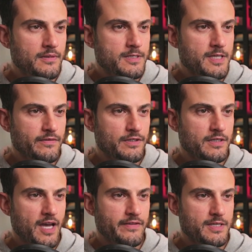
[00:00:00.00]

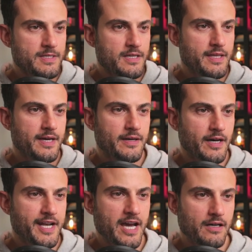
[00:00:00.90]
Stephen, having said that,
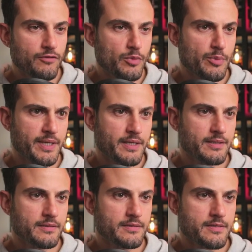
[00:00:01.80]
I now have a
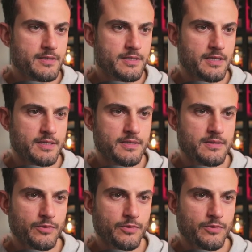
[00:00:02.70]
Mamiya 6,